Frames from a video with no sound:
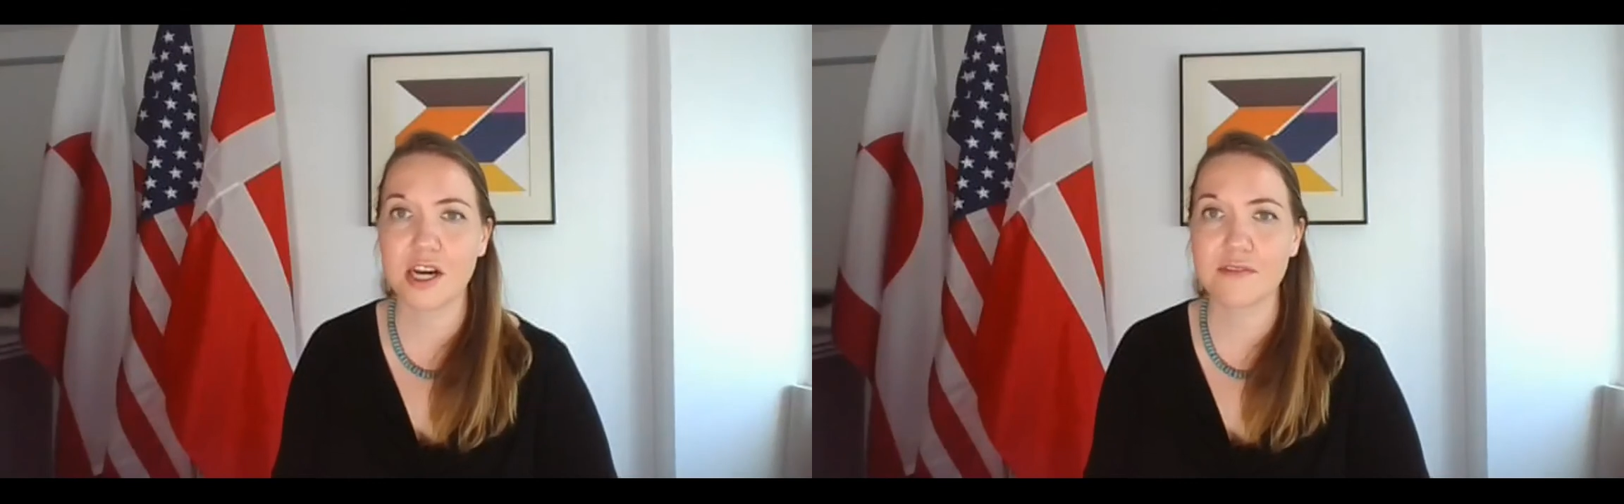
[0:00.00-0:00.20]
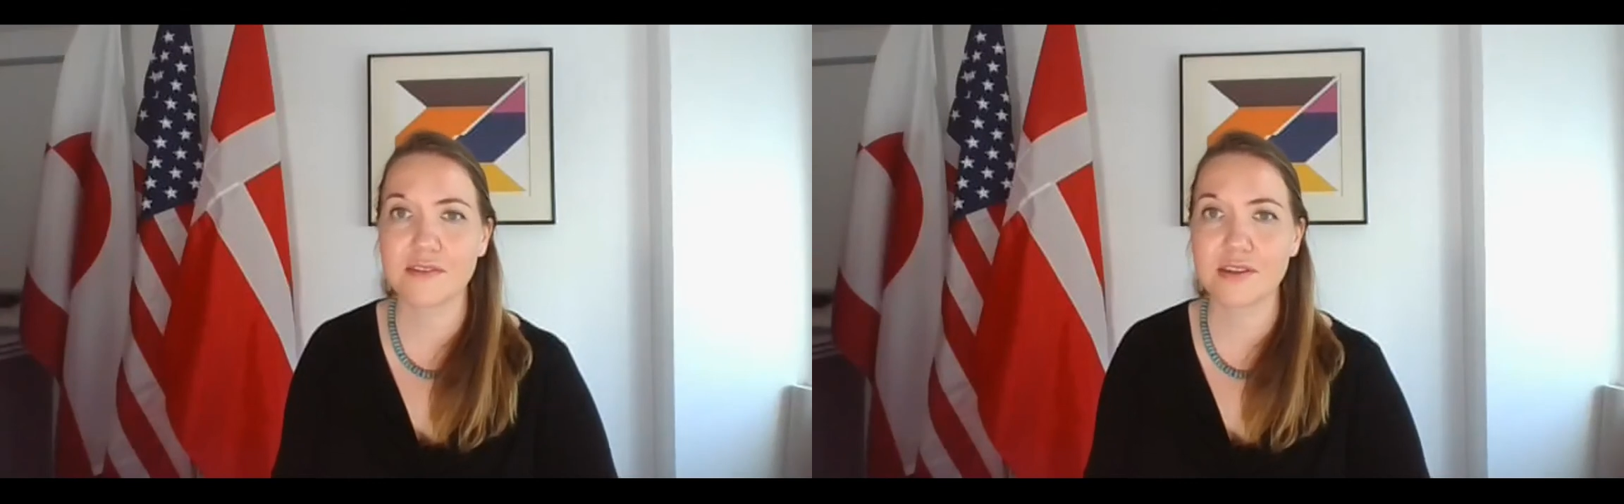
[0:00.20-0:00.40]

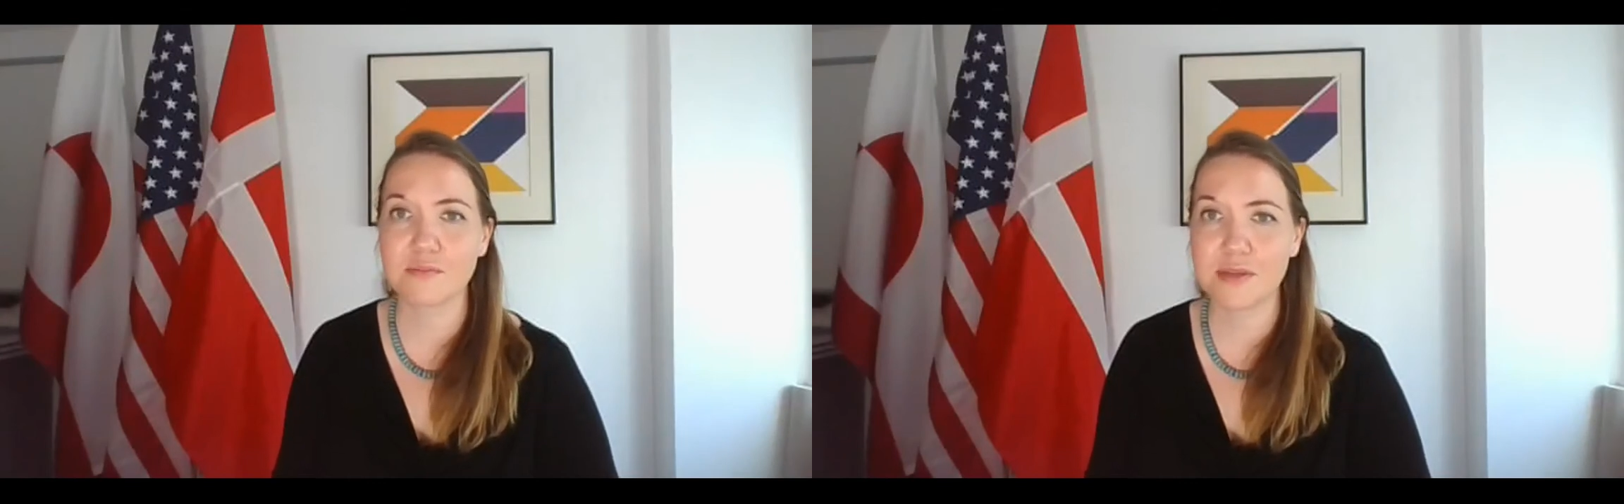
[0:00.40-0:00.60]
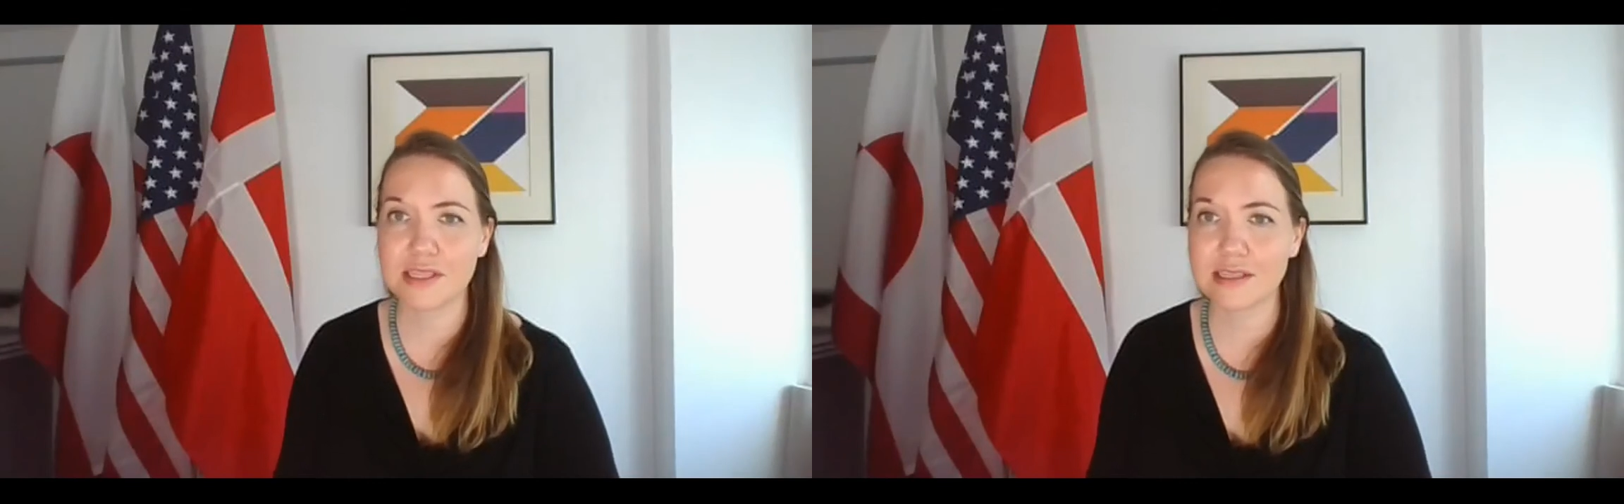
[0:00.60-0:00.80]

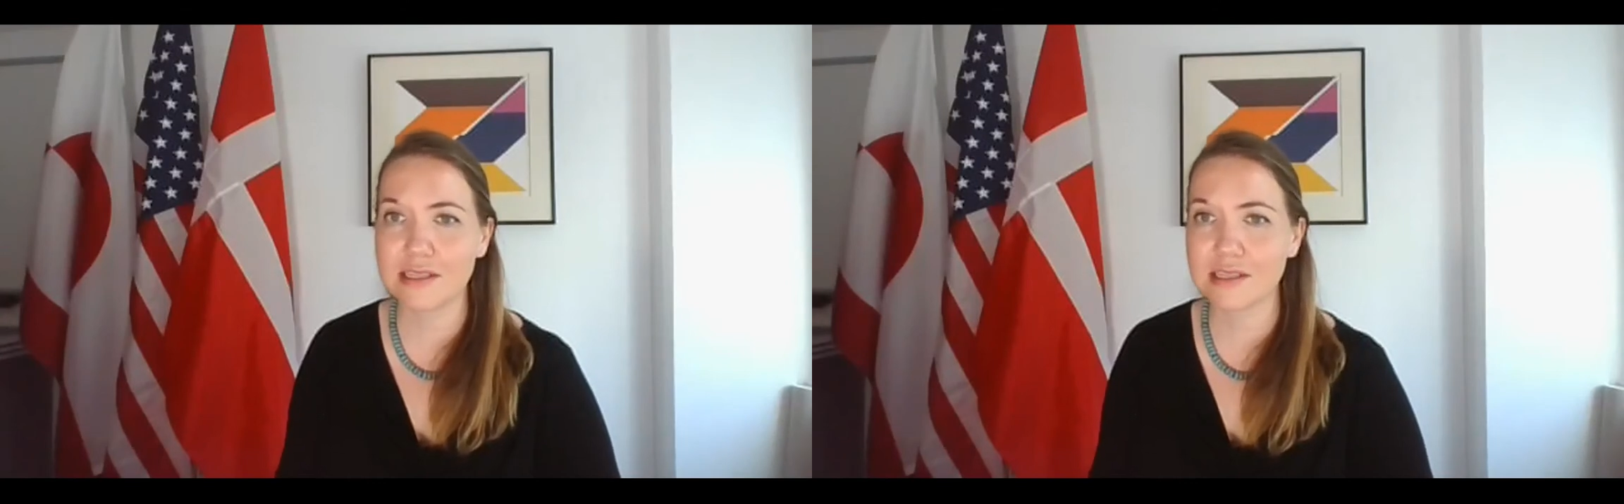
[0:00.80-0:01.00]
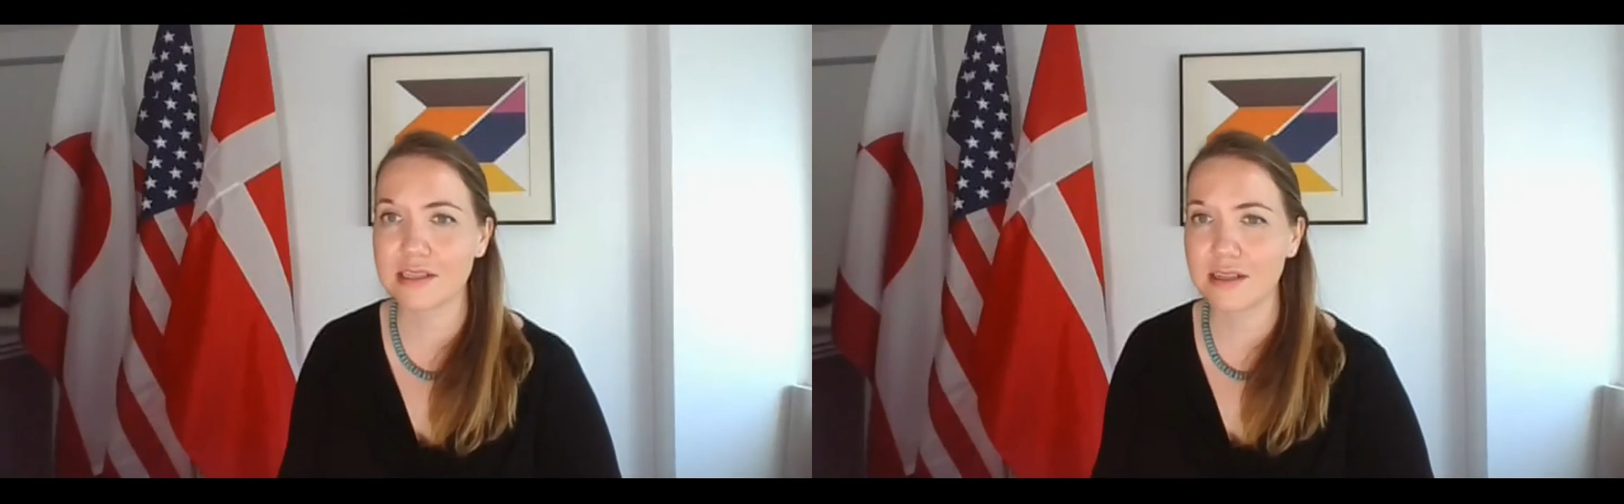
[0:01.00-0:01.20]
covers
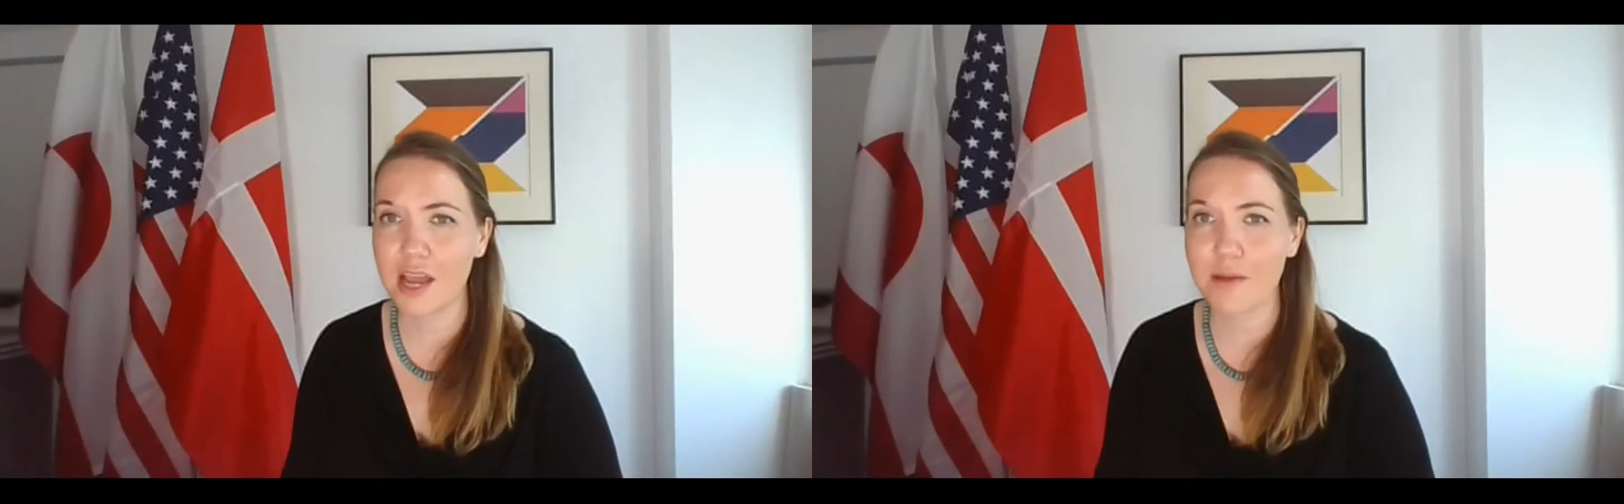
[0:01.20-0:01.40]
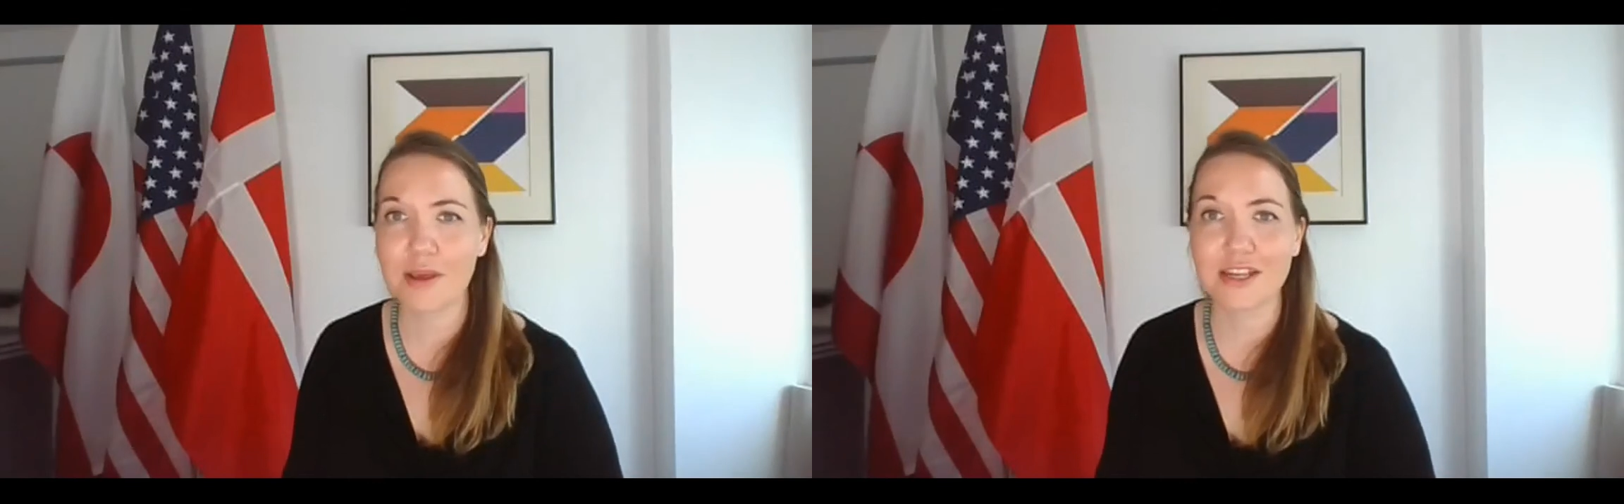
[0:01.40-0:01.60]
business,
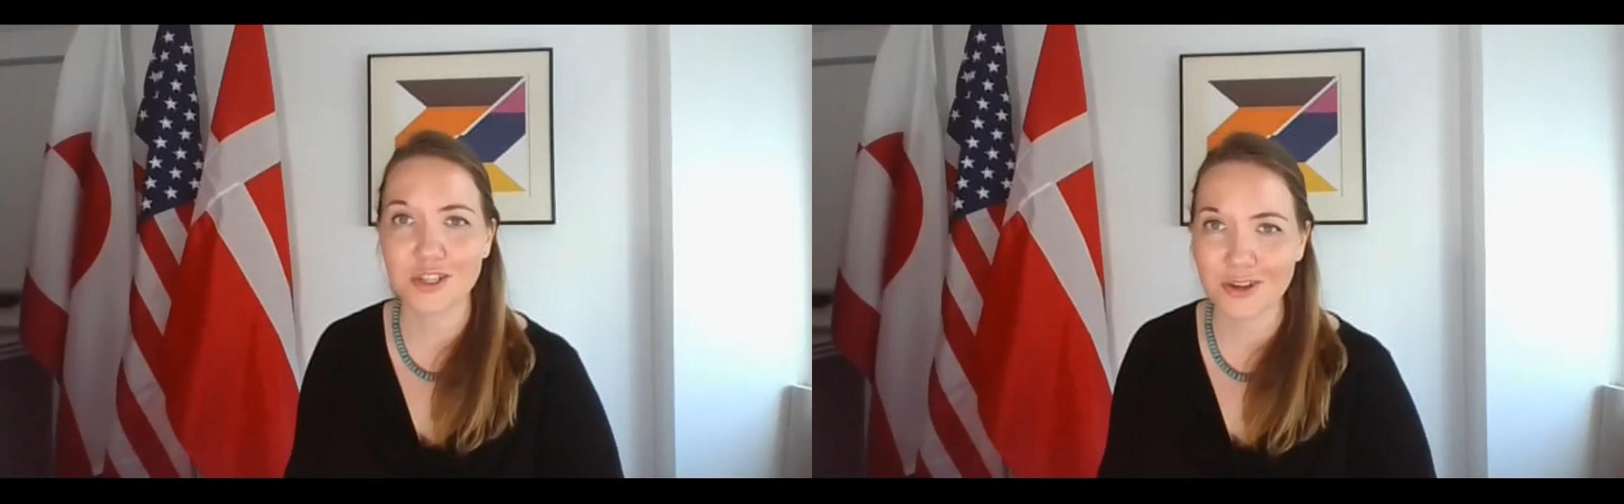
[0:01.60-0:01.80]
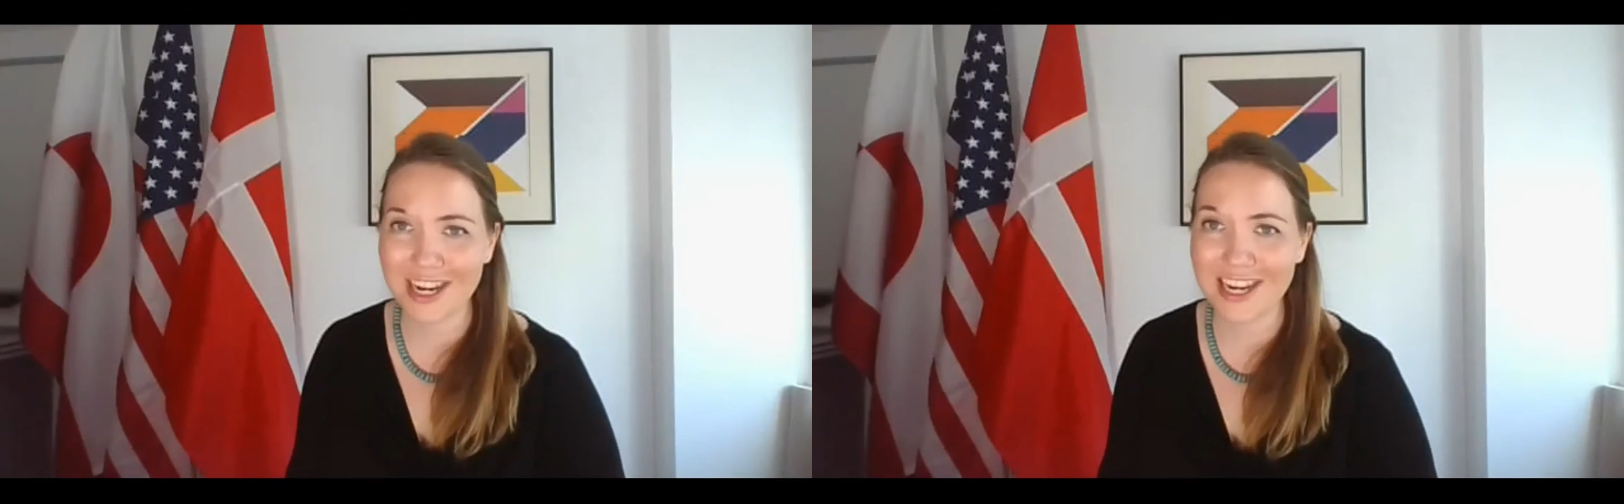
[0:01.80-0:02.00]
climate, and
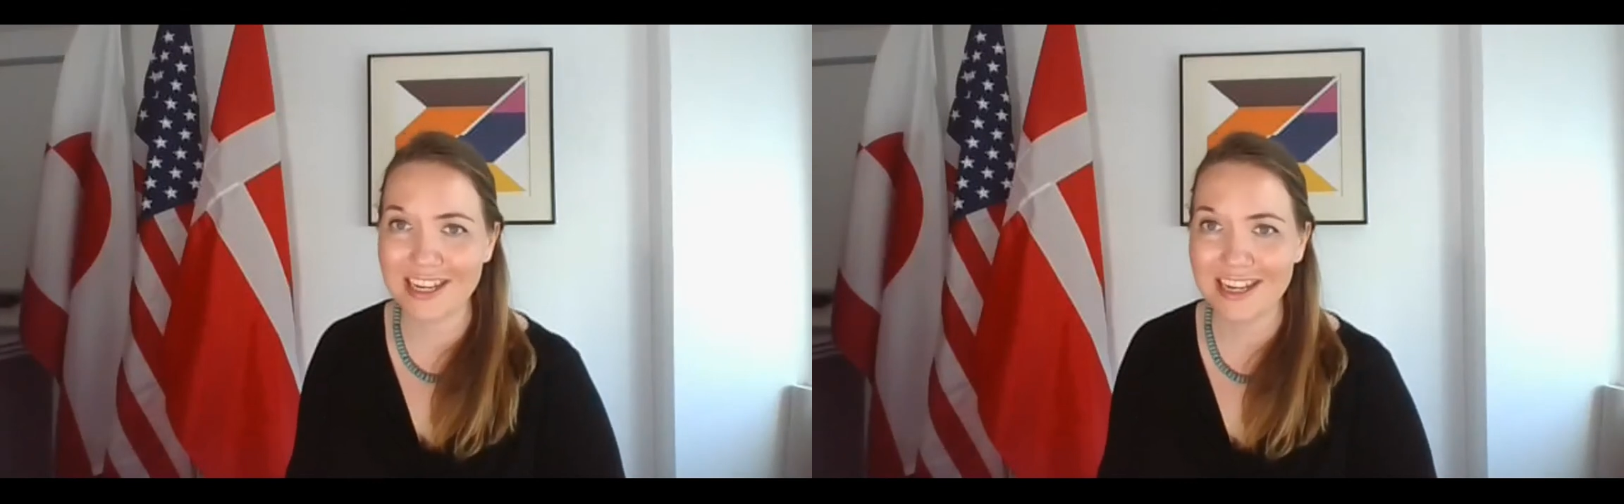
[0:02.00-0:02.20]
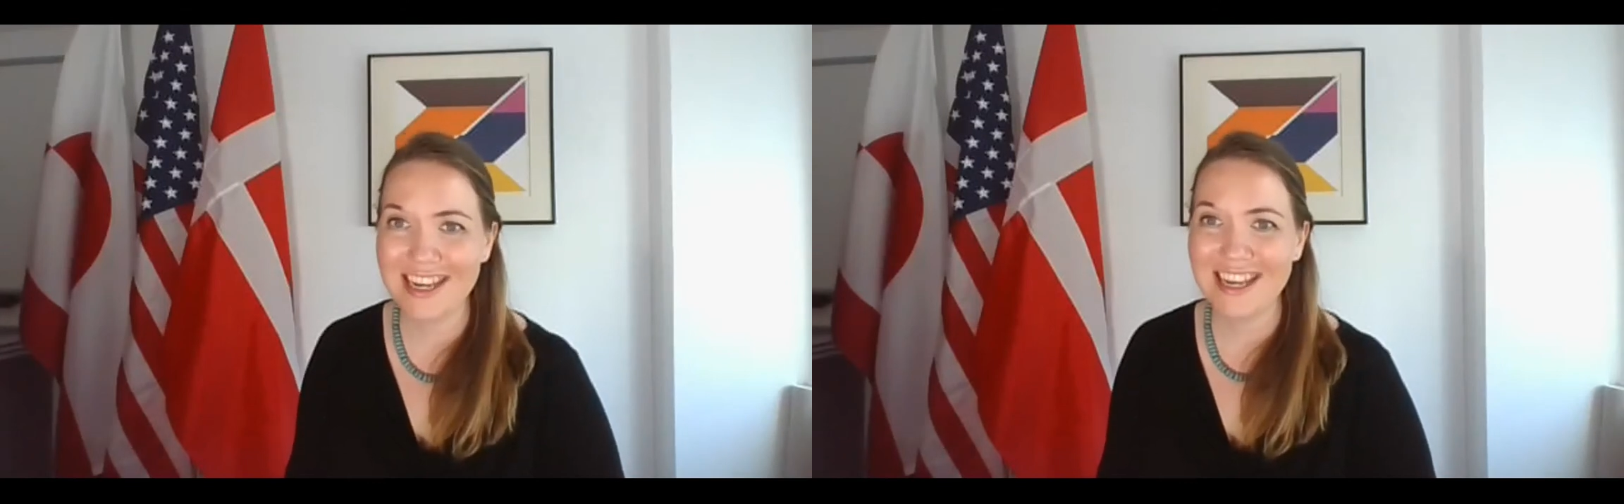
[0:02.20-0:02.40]
trade.
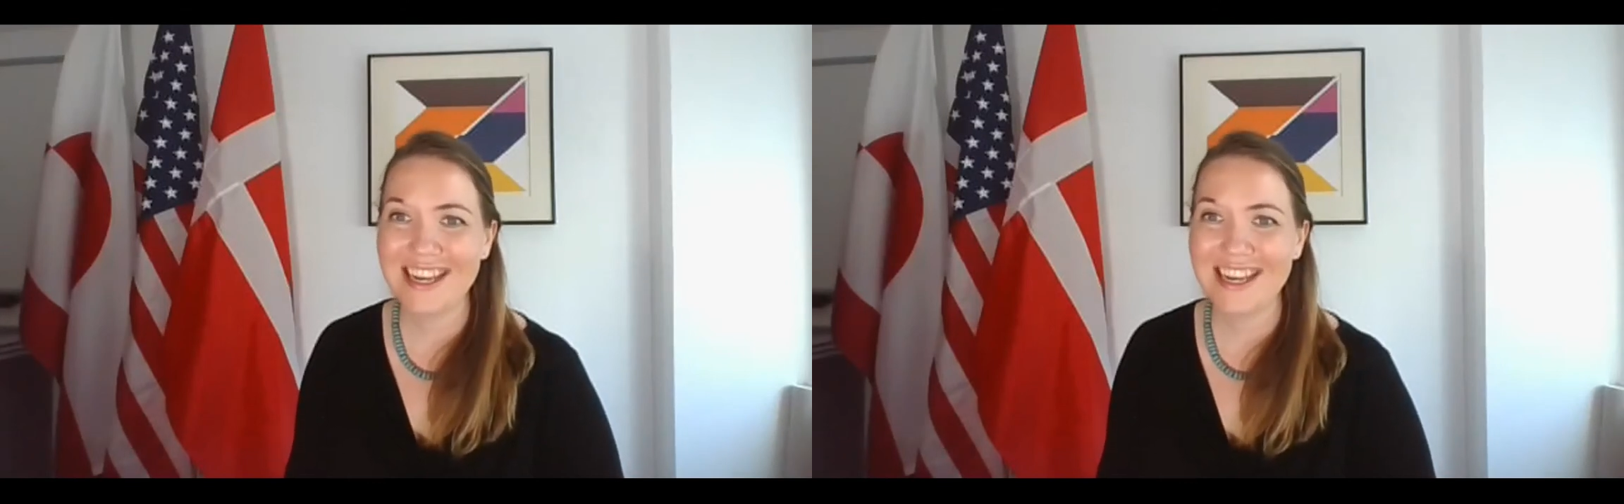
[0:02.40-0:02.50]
